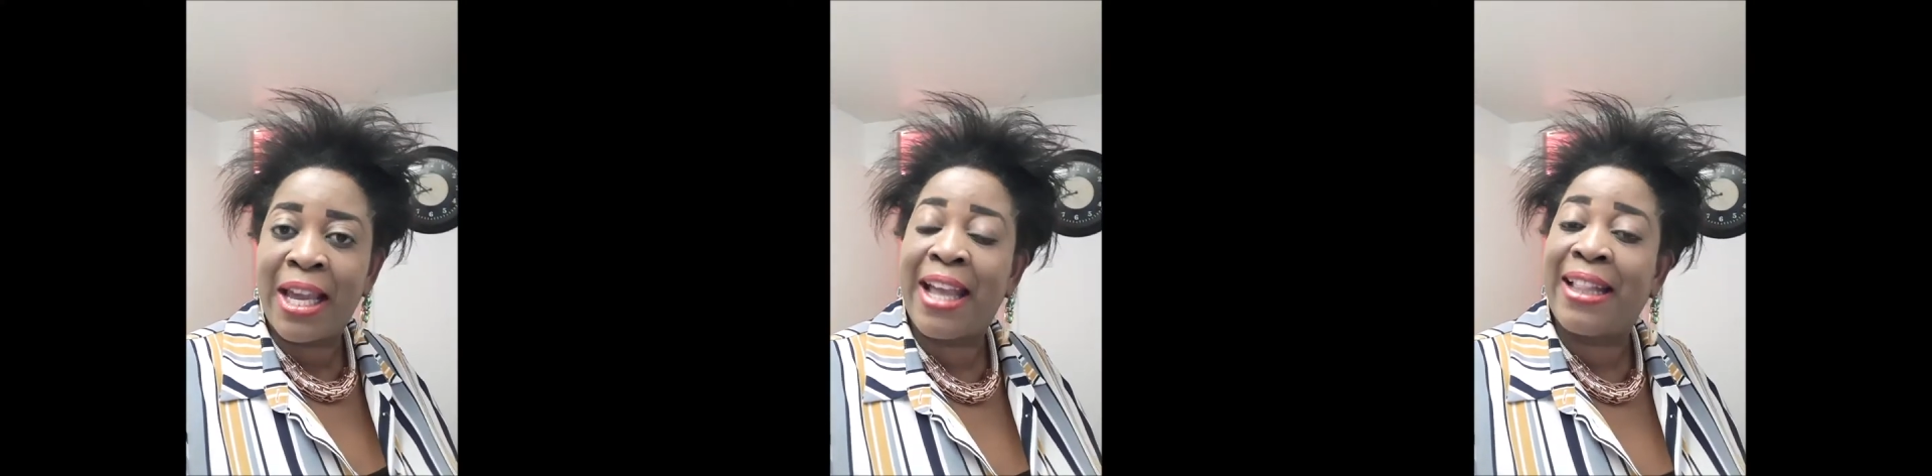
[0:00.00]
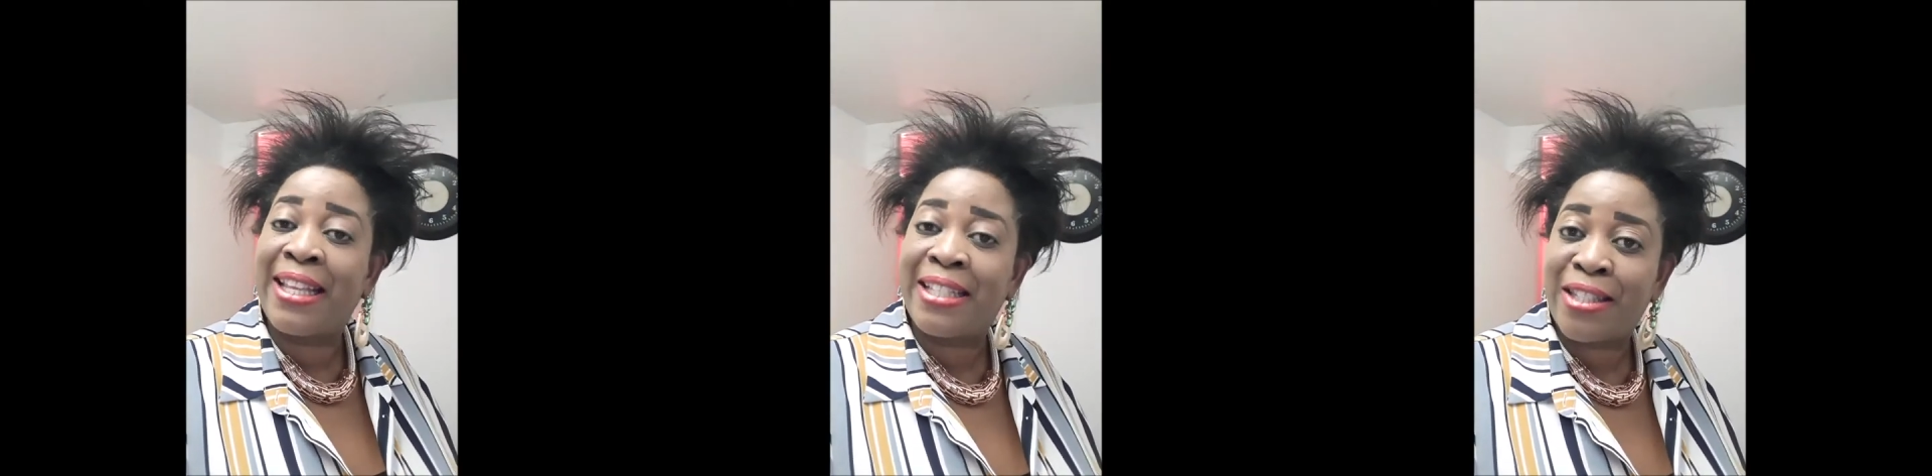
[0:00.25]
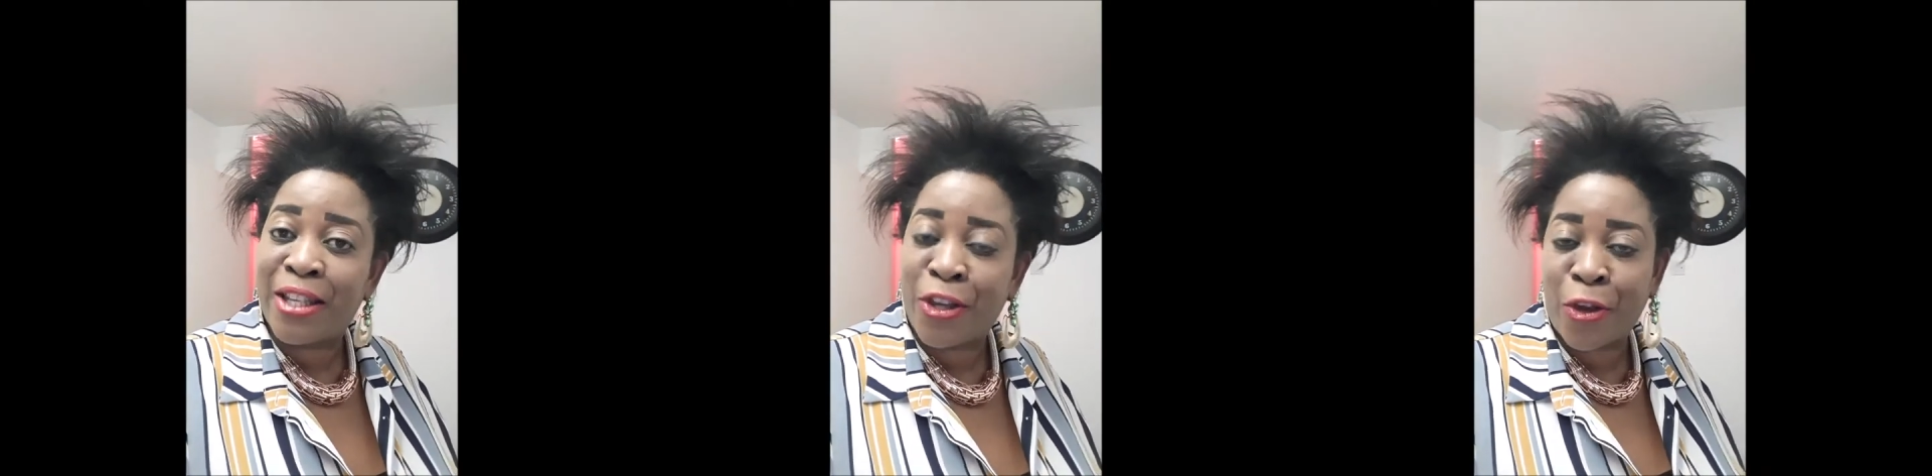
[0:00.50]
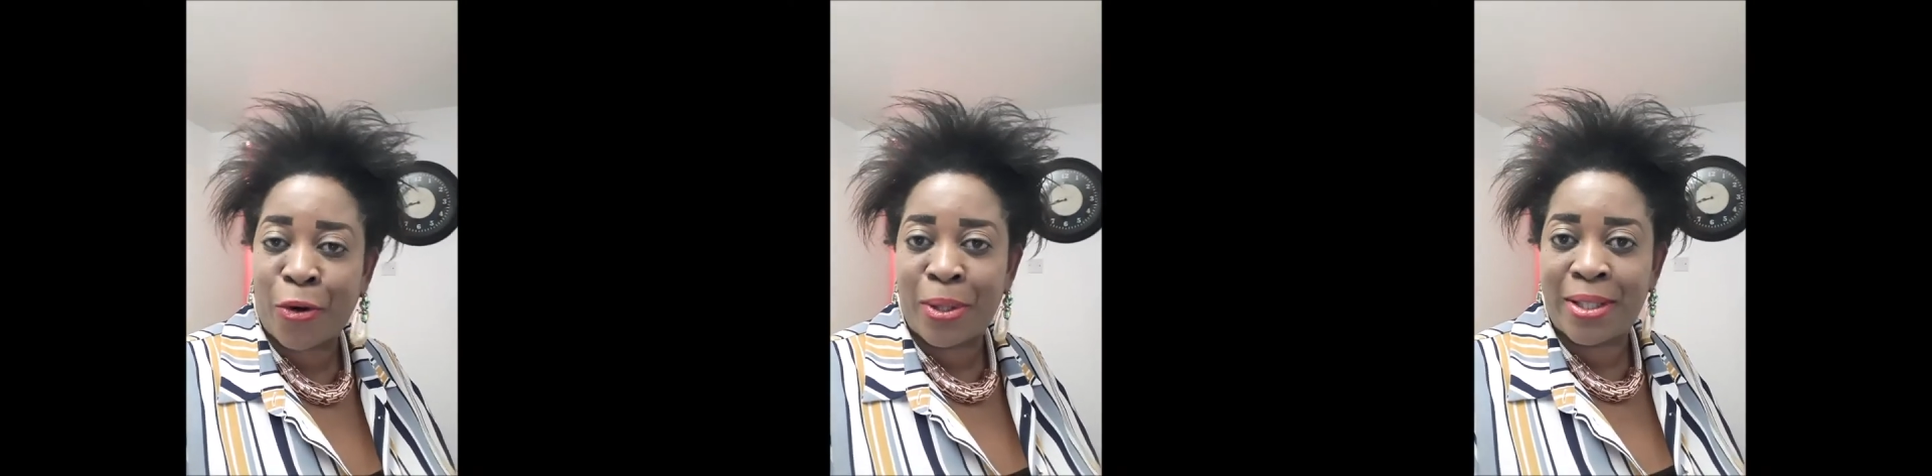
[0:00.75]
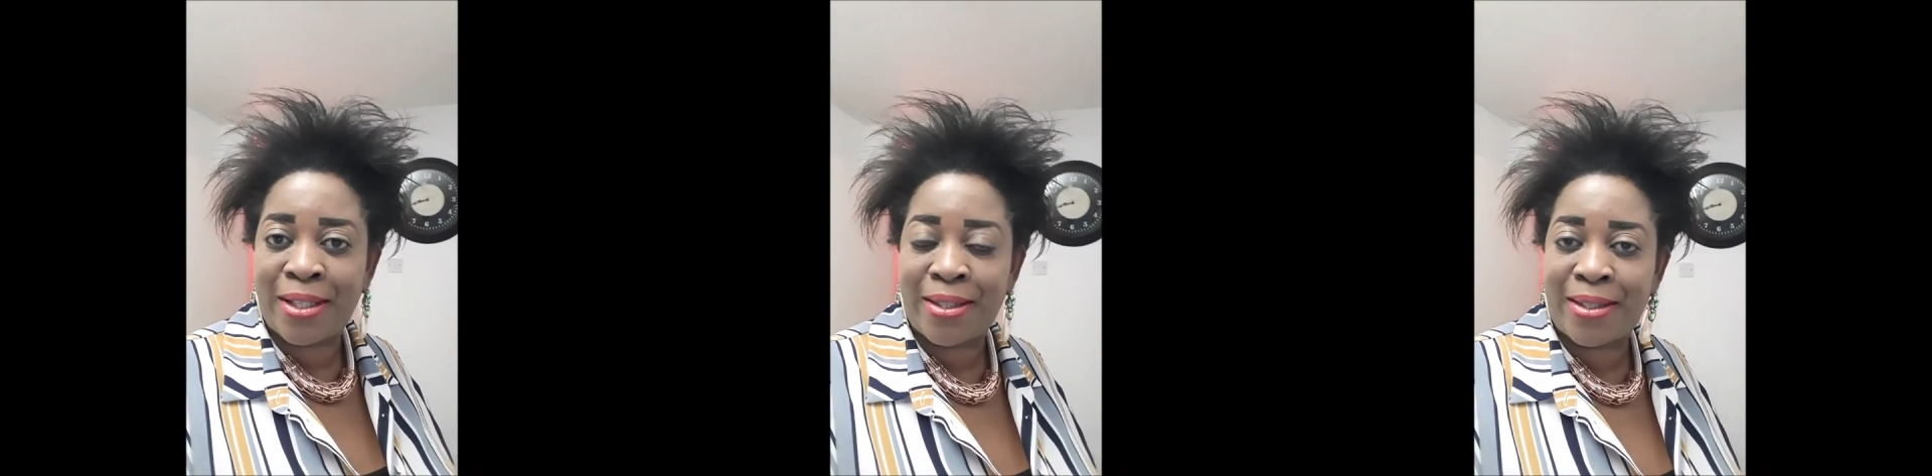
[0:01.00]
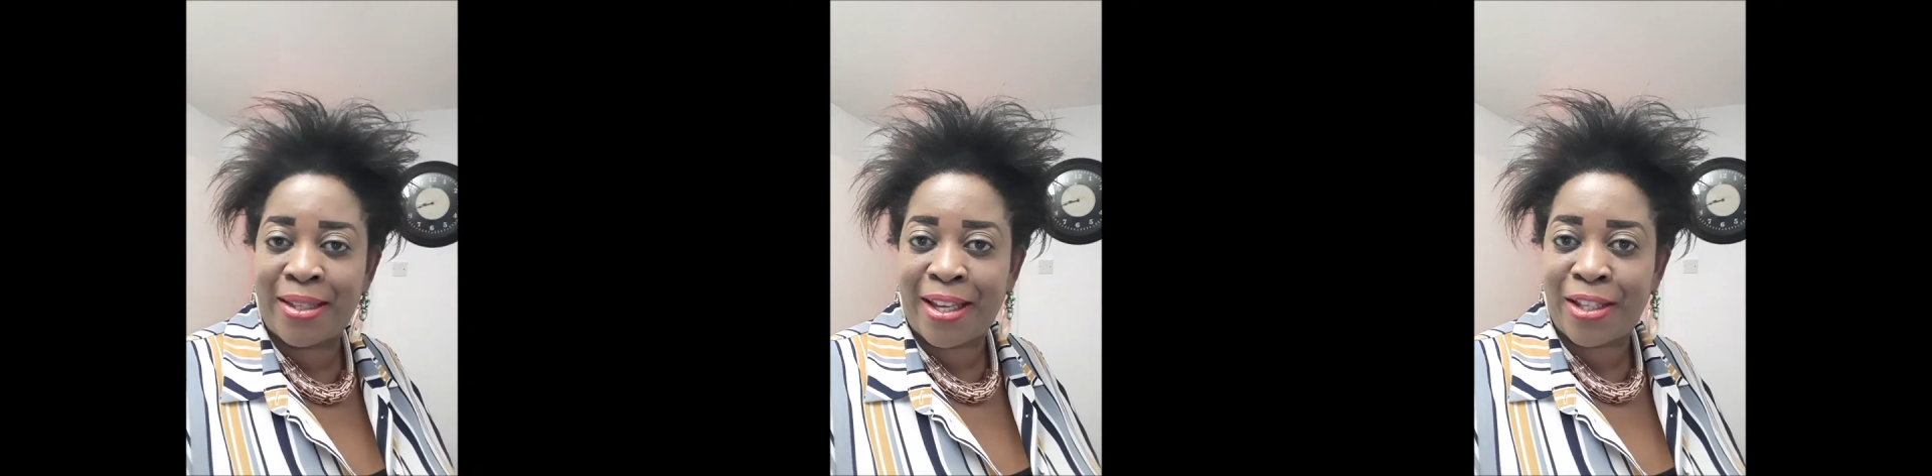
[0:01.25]
in the security
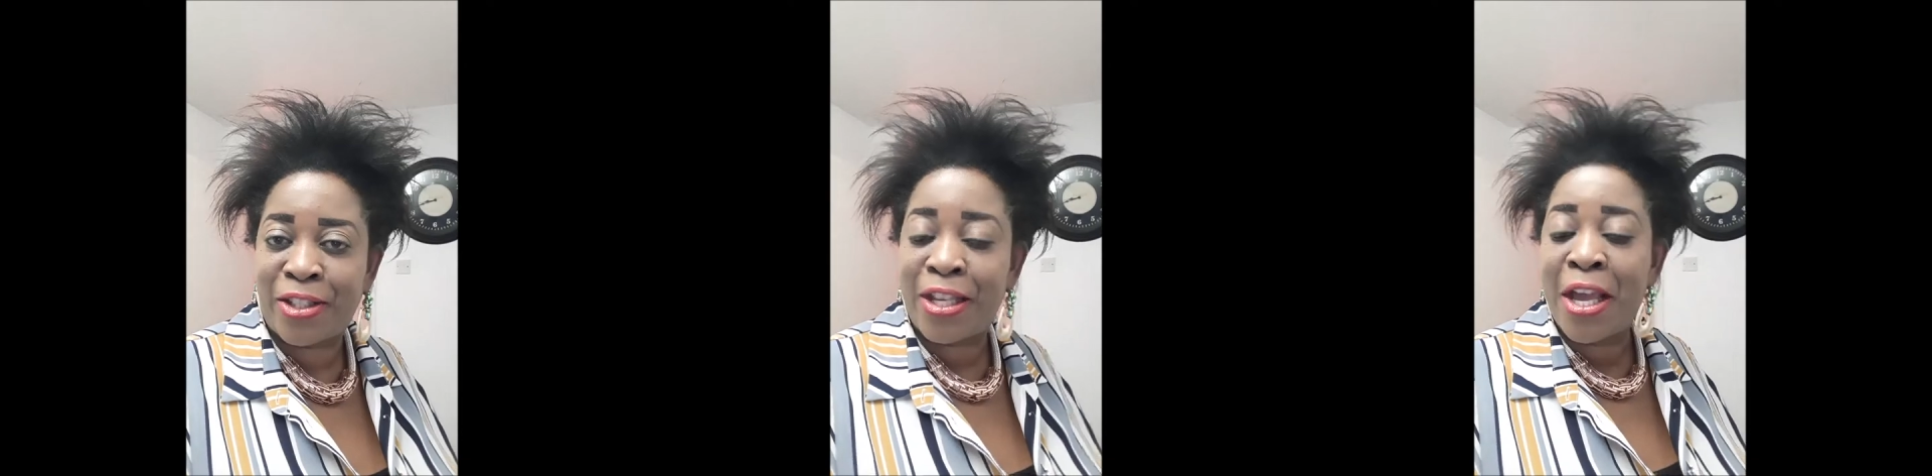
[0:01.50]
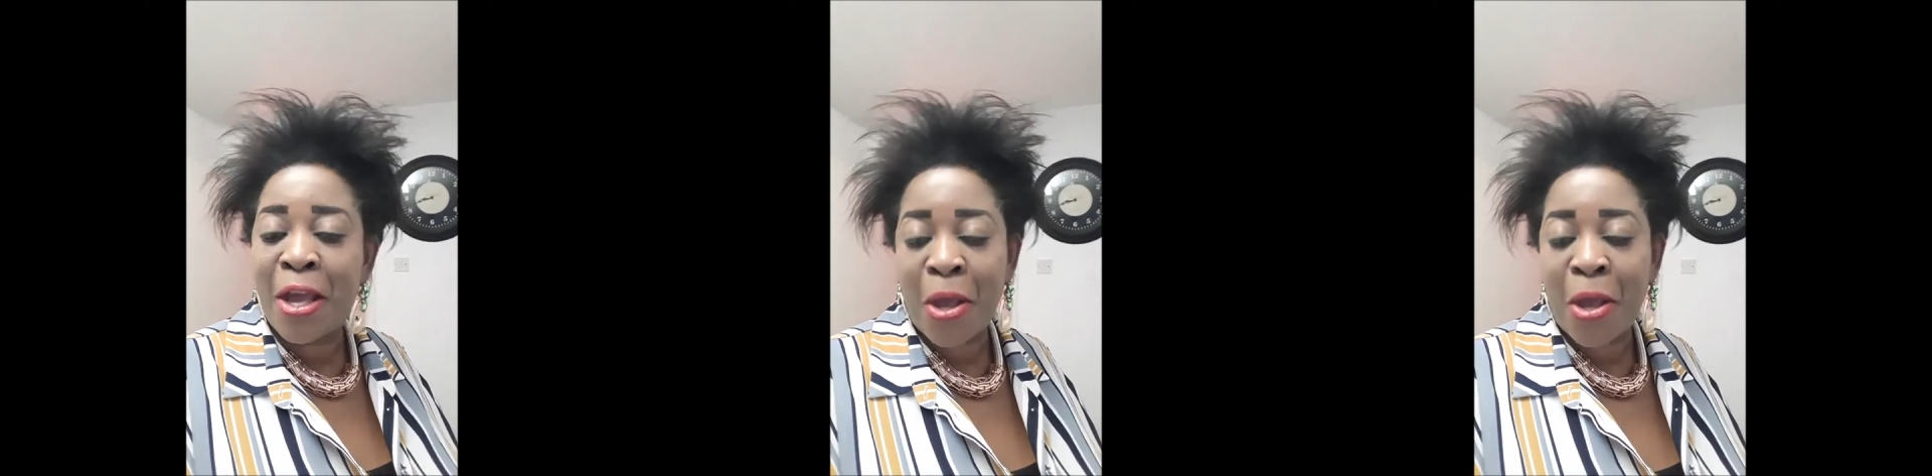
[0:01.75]
stage.